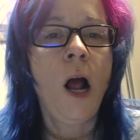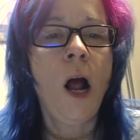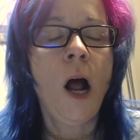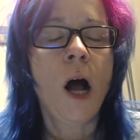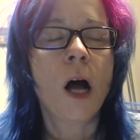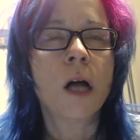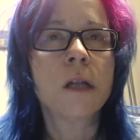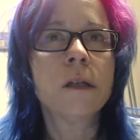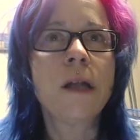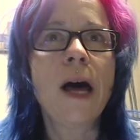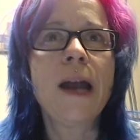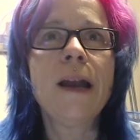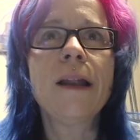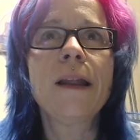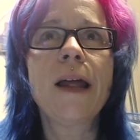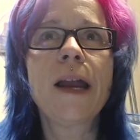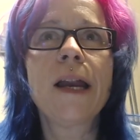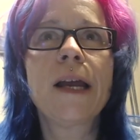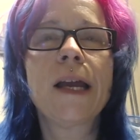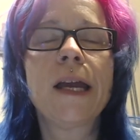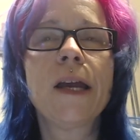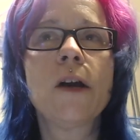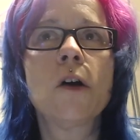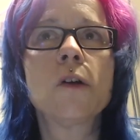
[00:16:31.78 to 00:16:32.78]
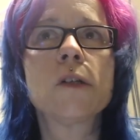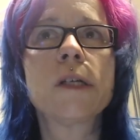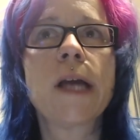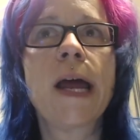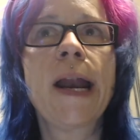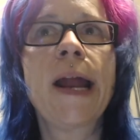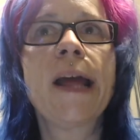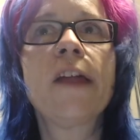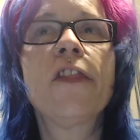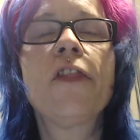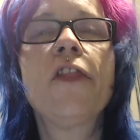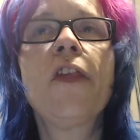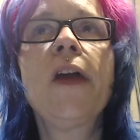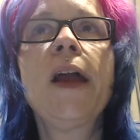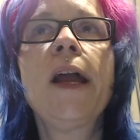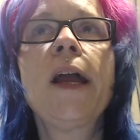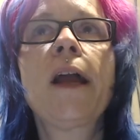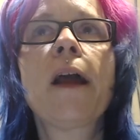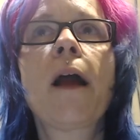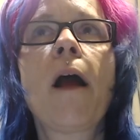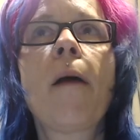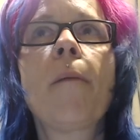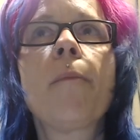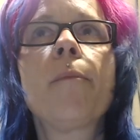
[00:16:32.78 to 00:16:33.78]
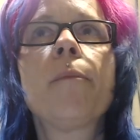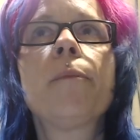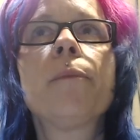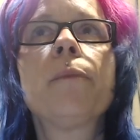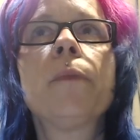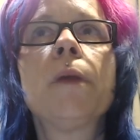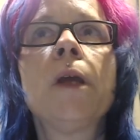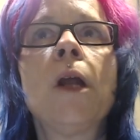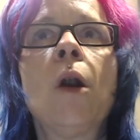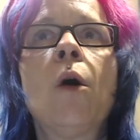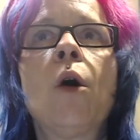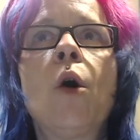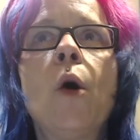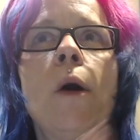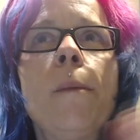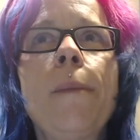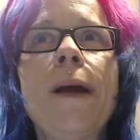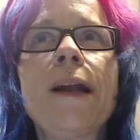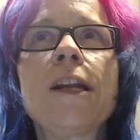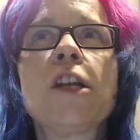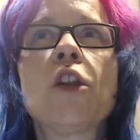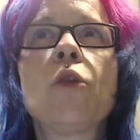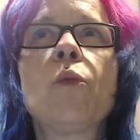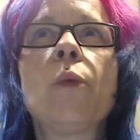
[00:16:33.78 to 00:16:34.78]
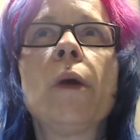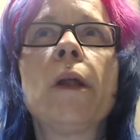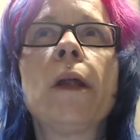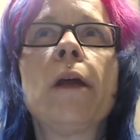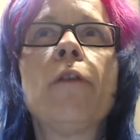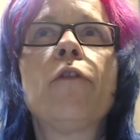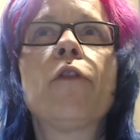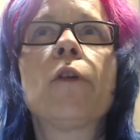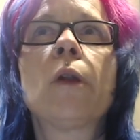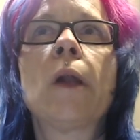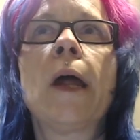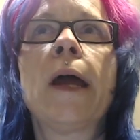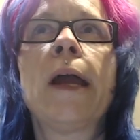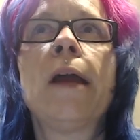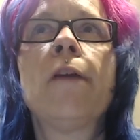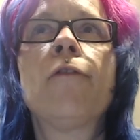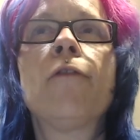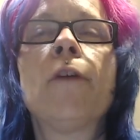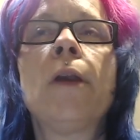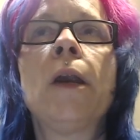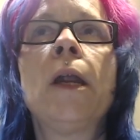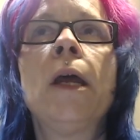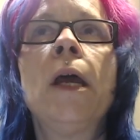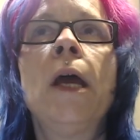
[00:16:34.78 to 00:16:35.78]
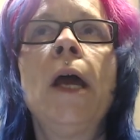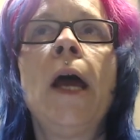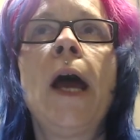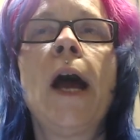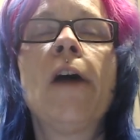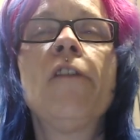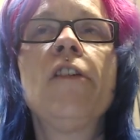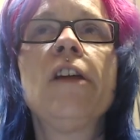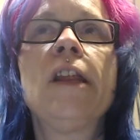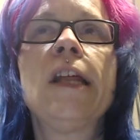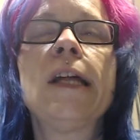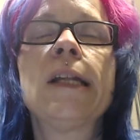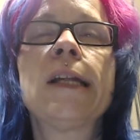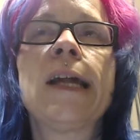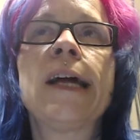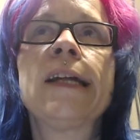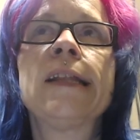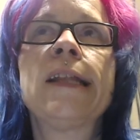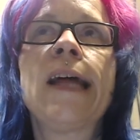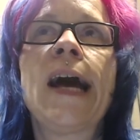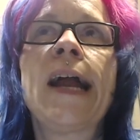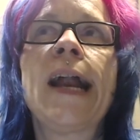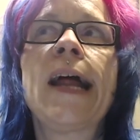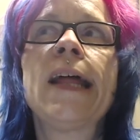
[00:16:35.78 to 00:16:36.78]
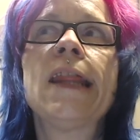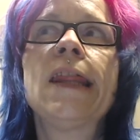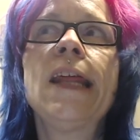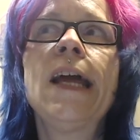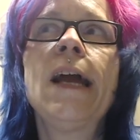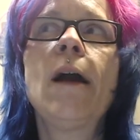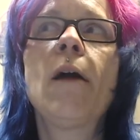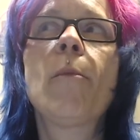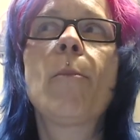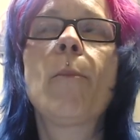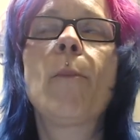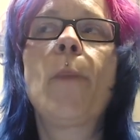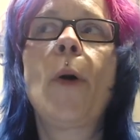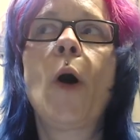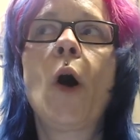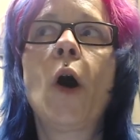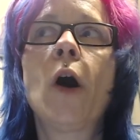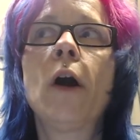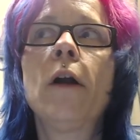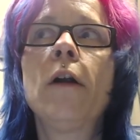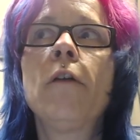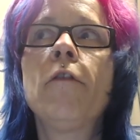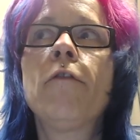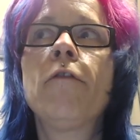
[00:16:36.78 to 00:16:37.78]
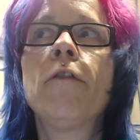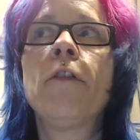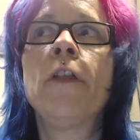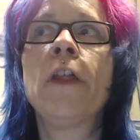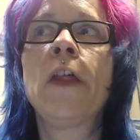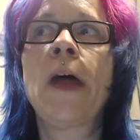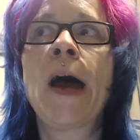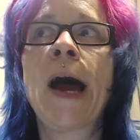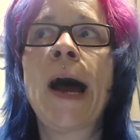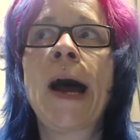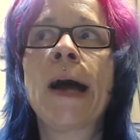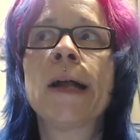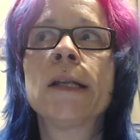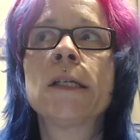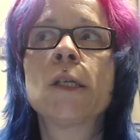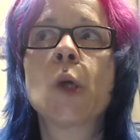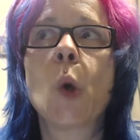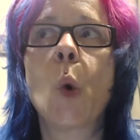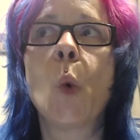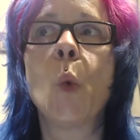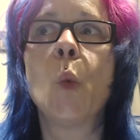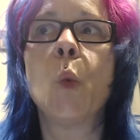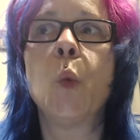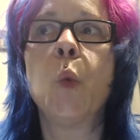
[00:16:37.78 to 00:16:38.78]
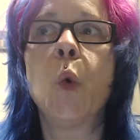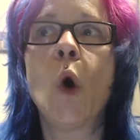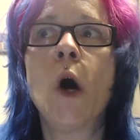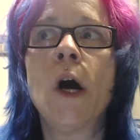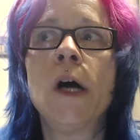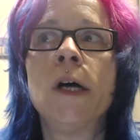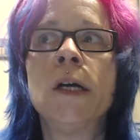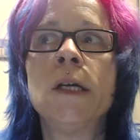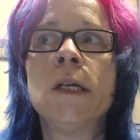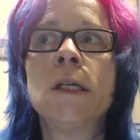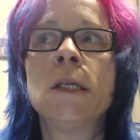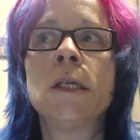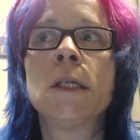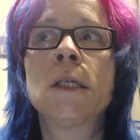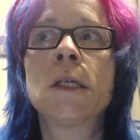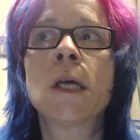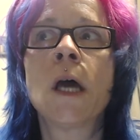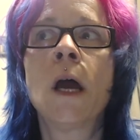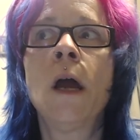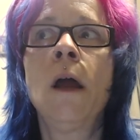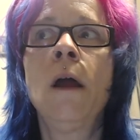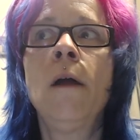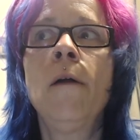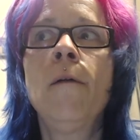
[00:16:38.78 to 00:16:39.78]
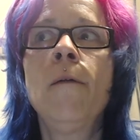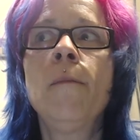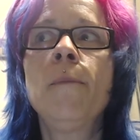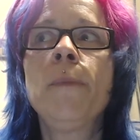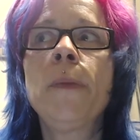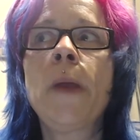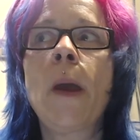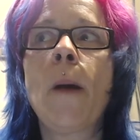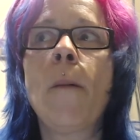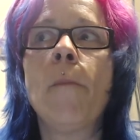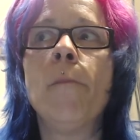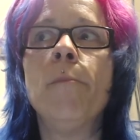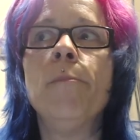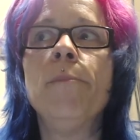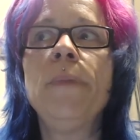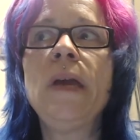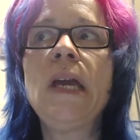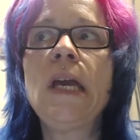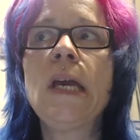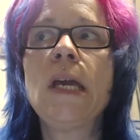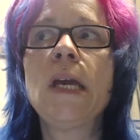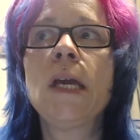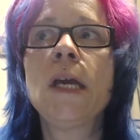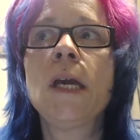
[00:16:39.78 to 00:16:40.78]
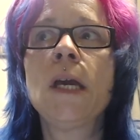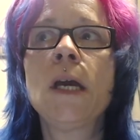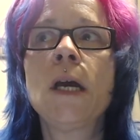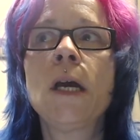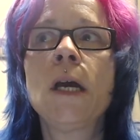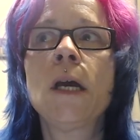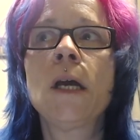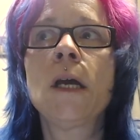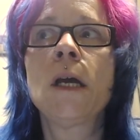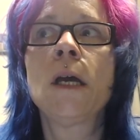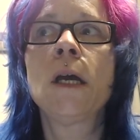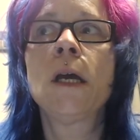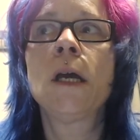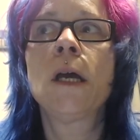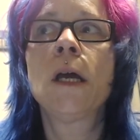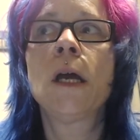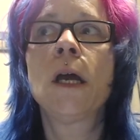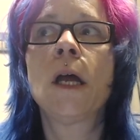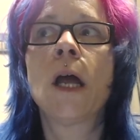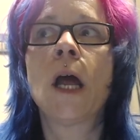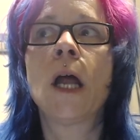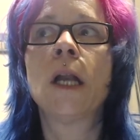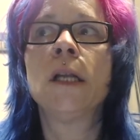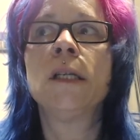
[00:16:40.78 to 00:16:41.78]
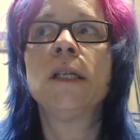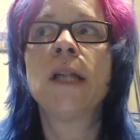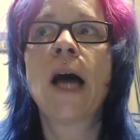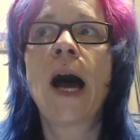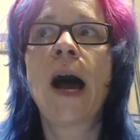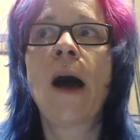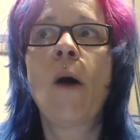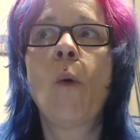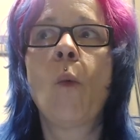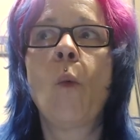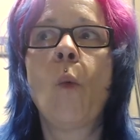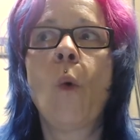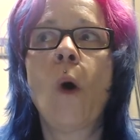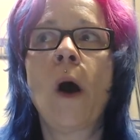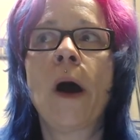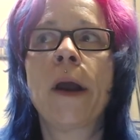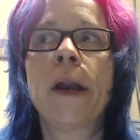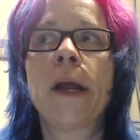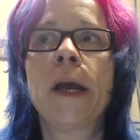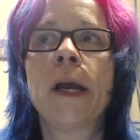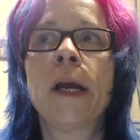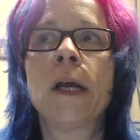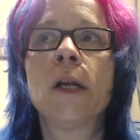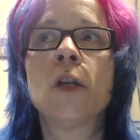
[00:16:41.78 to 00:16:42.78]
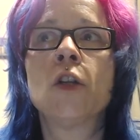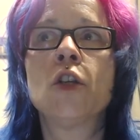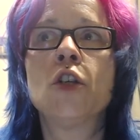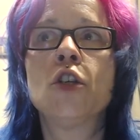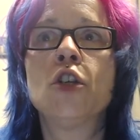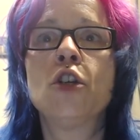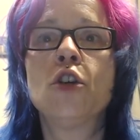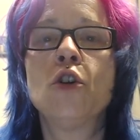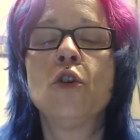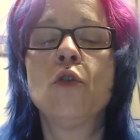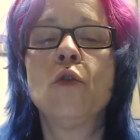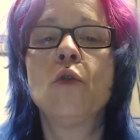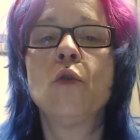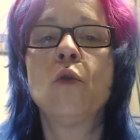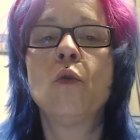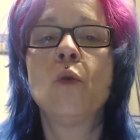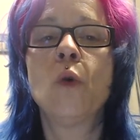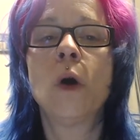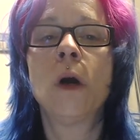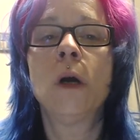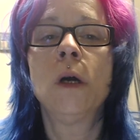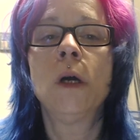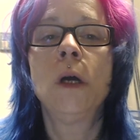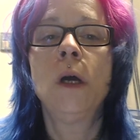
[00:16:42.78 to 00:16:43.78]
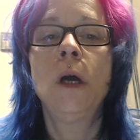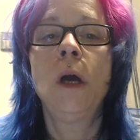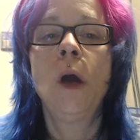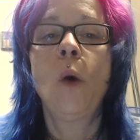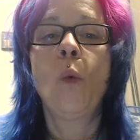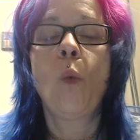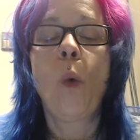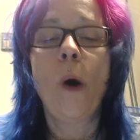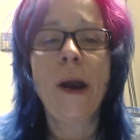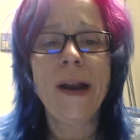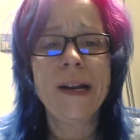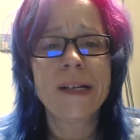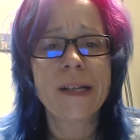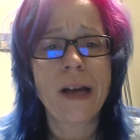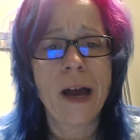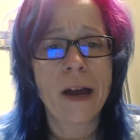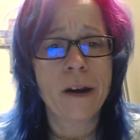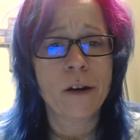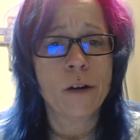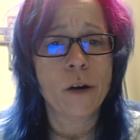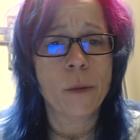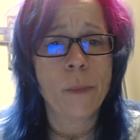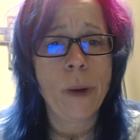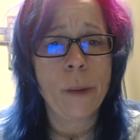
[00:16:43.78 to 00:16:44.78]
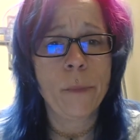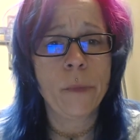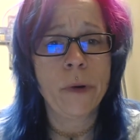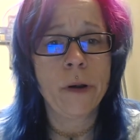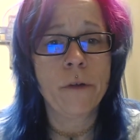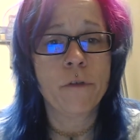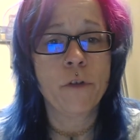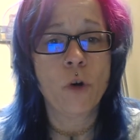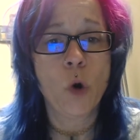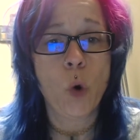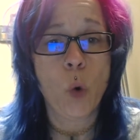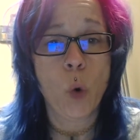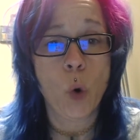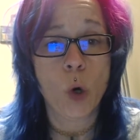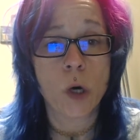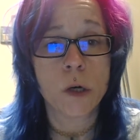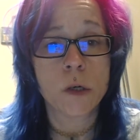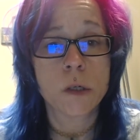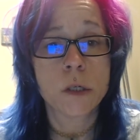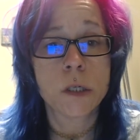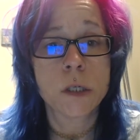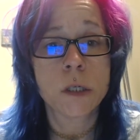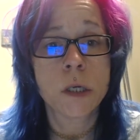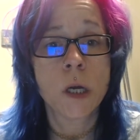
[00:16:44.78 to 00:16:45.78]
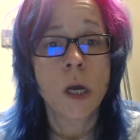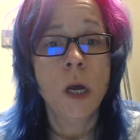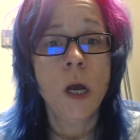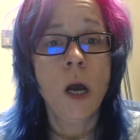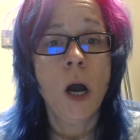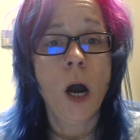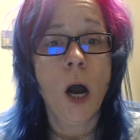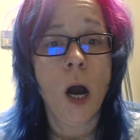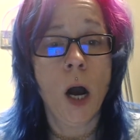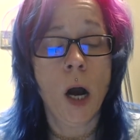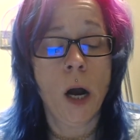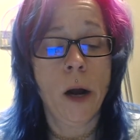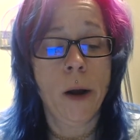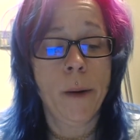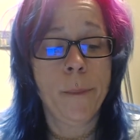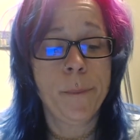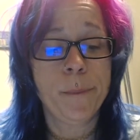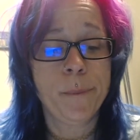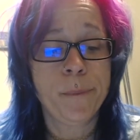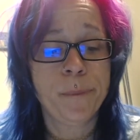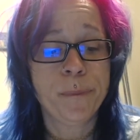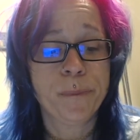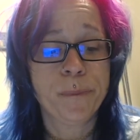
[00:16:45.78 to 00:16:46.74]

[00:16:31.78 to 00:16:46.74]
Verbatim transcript: a lot, a lot of guilt. And I think, you know, going back to the Relay for Life and everything like that, I think part of that was me not wanting to, wanting to honor her memory, of course, um,